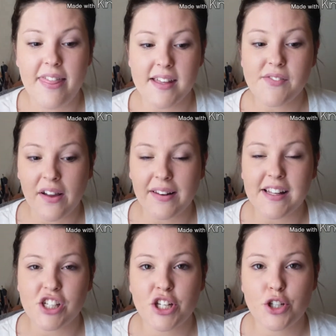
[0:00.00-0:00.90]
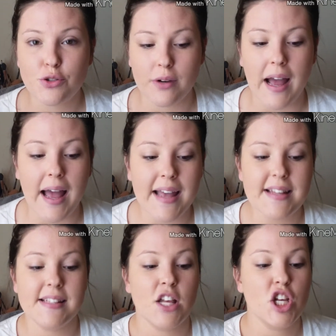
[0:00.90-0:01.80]
this foundation
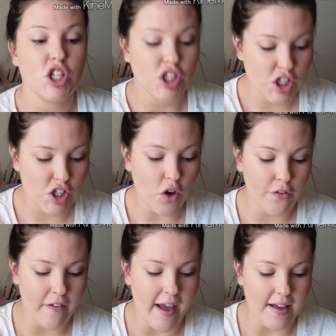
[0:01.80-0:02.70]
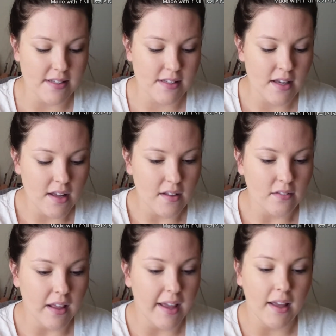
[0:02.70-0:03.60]
dries so fast.
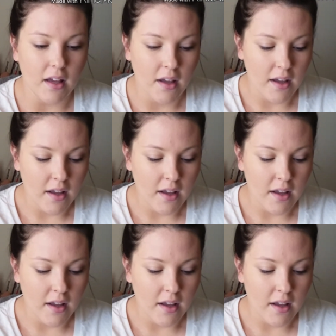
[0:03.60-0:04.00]
Like,